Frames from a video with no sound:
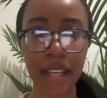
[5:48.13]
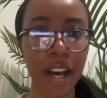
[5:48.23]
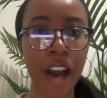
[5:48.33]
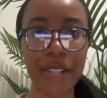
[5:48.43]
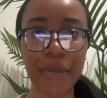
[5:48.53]

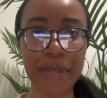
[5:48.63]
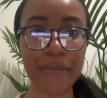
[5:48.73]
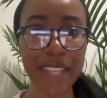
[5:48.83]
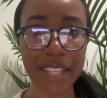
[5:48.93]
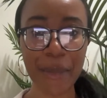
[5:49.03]
awesome to
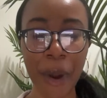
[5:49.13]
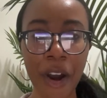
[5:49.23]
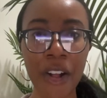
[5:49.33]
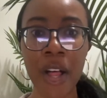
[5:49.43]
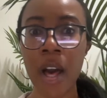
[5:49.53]
meet you
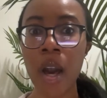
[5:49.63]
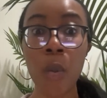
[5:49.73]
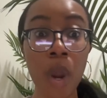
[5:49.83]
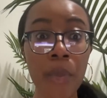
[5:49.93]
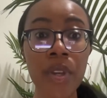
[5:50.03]
all.
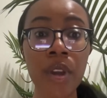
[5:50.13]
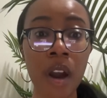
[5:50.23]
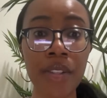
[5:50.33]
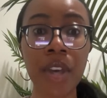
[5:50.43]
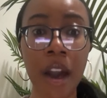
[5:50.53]
What were you
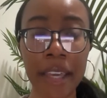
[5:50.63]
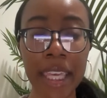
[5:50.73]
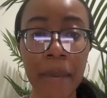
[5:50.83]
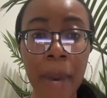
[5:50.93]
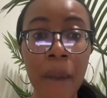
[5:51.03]
all
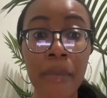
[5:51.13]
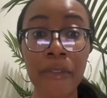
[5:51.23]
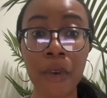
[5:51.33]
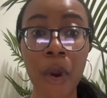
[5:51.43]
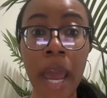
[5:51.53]
talking about
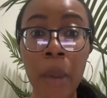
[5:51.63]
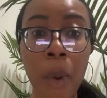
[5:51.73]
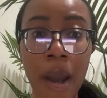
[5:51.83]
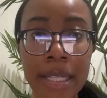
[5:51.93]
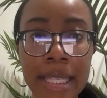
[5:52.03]
before I
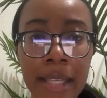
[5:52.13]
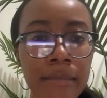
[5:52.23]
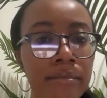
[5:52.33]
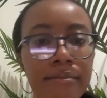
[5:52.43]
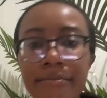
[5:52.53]
walked
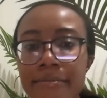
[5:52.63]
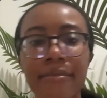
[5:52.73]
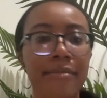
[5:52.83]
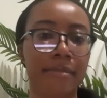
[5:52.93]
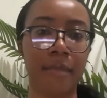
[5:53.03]
in?"
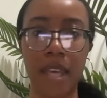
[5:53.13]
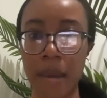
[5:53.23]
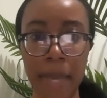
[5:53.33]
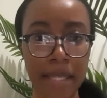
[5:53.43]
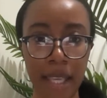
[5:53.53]

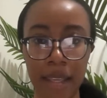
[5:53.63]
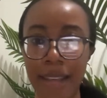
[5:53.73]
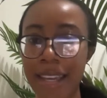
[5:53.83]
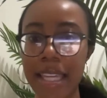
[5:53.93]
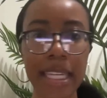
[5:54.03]
Amazing.
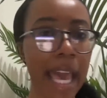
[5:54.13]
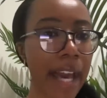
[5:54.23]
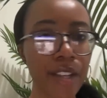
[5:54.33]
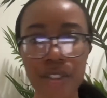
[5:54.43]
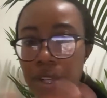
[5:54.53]

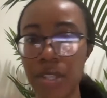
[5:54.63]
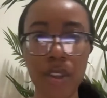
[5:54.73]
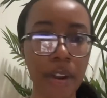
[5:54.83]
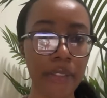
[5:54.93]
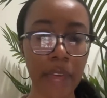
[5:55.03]
Now you're just
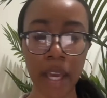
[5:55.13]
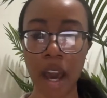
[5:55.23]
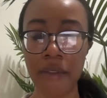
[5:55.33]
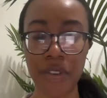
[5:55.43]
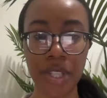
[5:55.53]
starting that
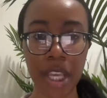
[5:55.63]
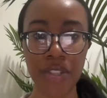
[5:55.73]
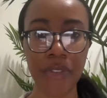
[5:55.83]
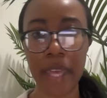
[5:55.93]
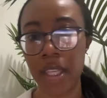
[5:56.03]

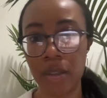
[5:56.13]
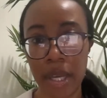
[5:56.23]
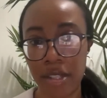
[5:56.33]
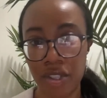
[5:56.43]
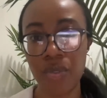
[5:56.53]
conversation that
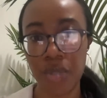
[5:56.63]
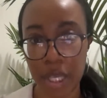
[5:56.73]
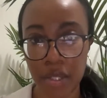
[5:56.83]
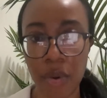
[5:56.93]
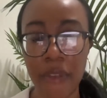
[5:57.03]
you
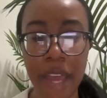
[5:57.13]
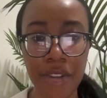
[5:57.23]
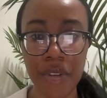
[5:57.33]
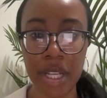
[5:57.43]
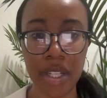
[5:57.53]
just sort of
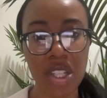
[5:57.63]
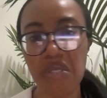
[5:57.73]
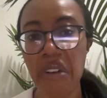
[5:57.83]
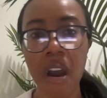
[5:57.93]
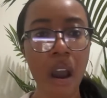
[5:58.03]
entered
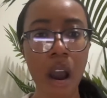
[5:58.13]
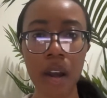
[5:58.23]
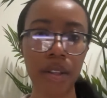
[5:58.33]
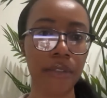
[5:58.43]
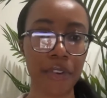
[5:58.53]
into
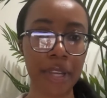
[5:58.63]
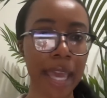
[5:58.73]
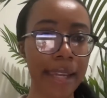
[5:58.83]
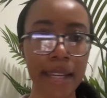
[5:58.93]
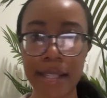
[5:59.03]
all over
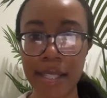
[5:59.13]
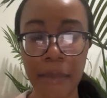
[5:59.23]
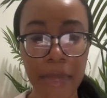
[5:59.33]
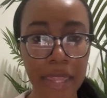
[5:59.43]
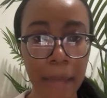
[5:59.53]
again, and it's
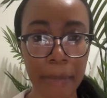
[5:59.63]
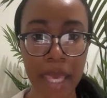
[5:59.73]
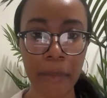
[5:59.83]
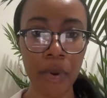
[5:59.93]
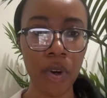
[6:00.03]
something that
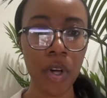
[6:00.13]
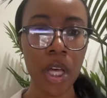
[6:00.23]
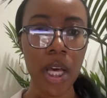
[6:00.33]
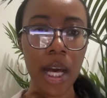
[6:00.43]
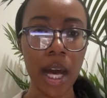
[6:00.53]
people
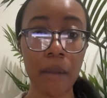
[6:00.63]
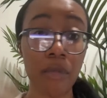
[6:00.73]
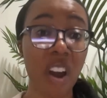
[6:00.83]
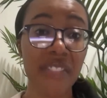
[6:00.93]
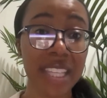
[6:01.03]

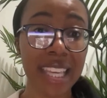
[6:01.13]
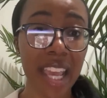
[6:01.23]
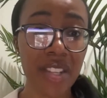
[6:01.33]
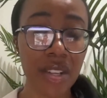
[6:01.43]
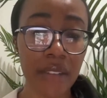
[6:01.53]
are obviously
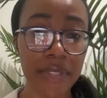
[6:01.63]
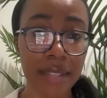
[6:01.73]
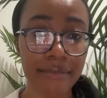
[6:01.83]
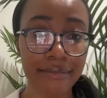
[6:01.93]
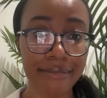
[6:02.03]
engaged enough
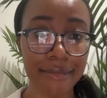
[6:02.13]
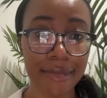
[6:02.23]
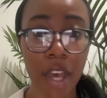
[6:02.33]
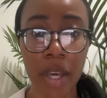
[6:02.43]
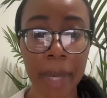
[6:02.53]
to
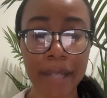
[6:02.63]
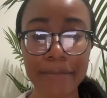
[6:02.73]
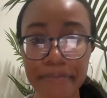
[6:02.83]
talk about.